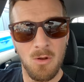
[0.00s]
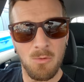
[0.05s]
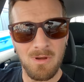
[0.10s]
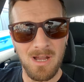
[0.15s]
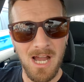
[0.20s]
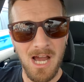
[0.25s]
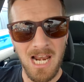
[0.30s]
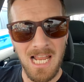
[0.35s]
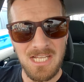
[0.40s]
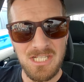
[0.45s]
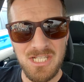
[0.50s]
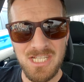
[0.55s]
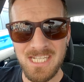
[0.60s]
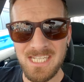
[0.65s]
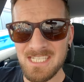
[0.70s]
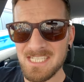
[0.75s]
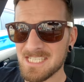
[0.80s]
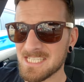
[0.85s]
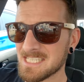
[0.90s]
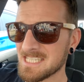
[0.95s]
Well, as you
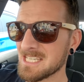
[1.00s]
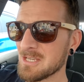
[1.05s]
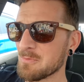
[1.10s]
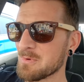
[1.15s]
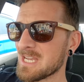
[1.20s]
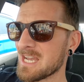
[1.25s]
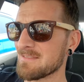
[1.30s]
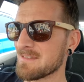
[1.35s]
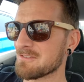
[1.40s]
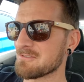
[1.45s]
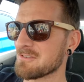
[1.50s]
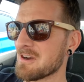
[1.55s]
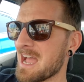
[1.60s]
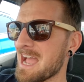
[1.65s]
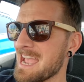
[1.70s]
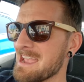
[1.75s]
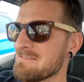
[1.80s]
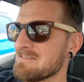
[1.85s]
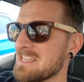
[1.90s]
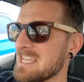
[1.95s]
can see, we have
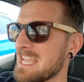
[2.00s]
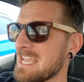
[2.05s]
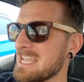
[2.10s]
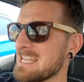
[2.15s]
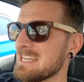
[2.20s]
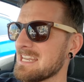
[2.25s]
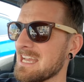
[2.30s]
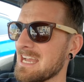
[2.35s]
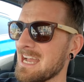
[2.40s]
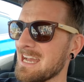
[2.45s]
arrived in